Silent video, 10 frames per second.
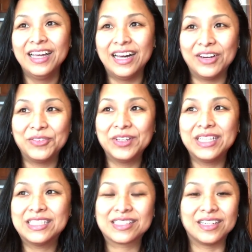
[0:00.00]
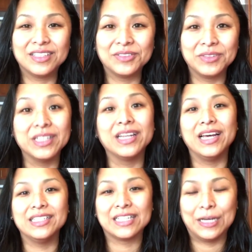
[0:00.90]
I really start to
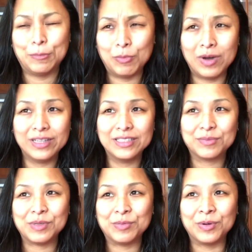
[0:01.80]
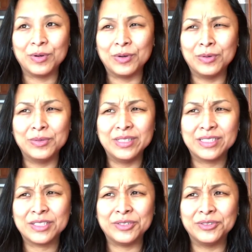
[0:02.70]
realize why does people always
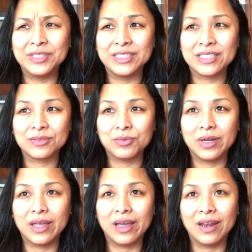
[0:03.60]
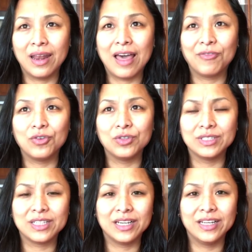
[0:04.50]
curious why I laugh all the
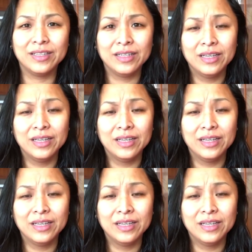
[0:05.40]
time.